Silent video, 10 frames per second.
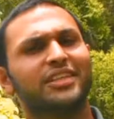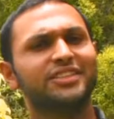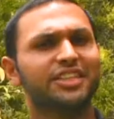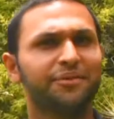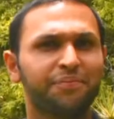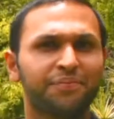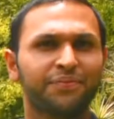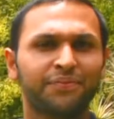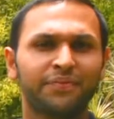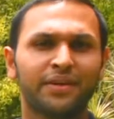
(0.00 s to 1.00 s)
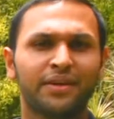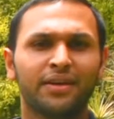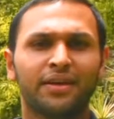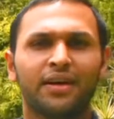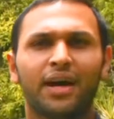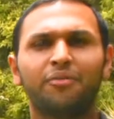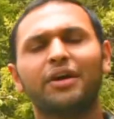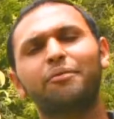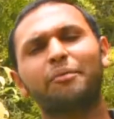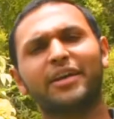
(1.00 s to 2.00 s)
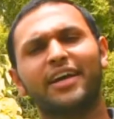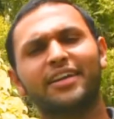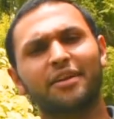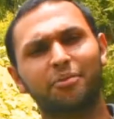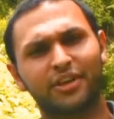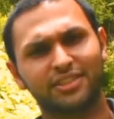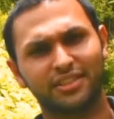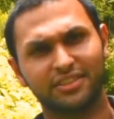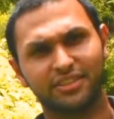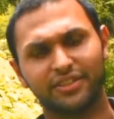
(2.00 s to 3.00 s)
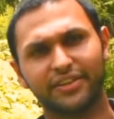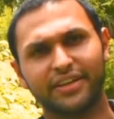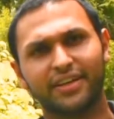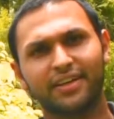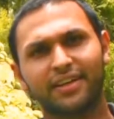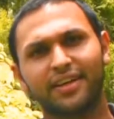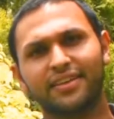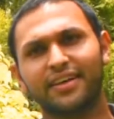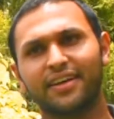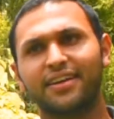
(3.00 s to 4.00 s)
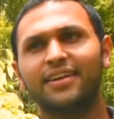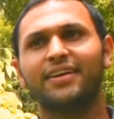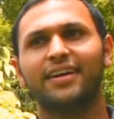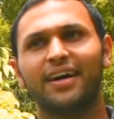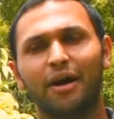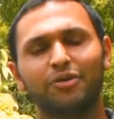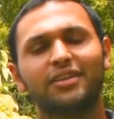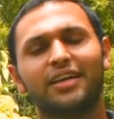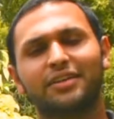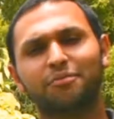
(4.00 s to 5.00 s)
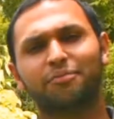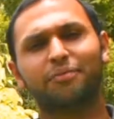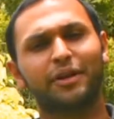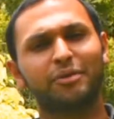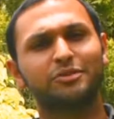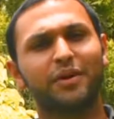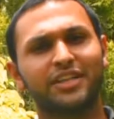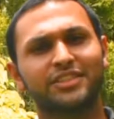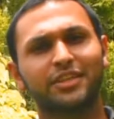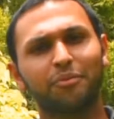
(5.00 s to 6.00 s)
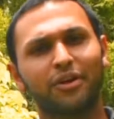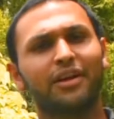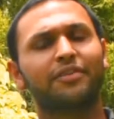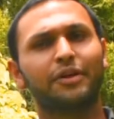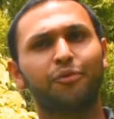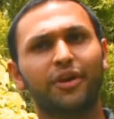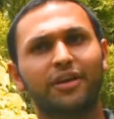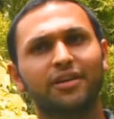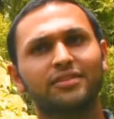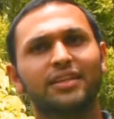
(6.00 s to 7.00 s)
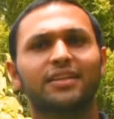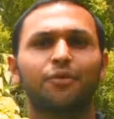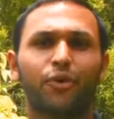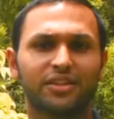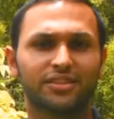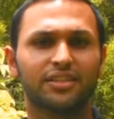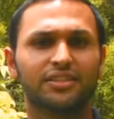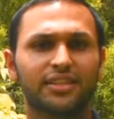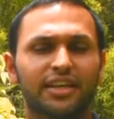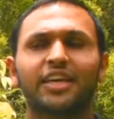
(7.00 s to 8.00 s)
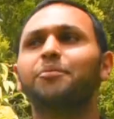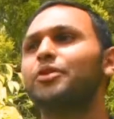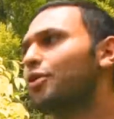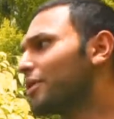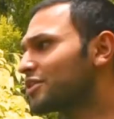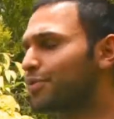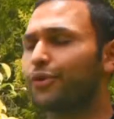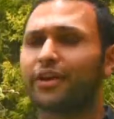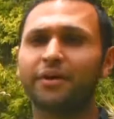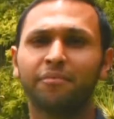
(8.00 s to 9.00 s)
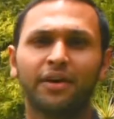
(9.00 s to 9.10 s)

Sanjay. I've done my mechanical and production engineering, and then I was like pretty much passionate about electric vehicles, and then while searching I came to know about this program.